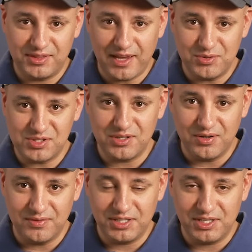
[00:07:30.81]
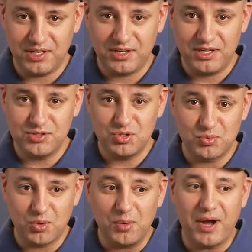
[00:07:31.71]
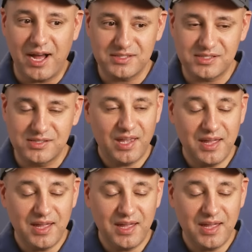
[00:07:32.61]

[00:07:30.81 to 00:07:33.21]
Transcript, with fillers: that you see over here into robots.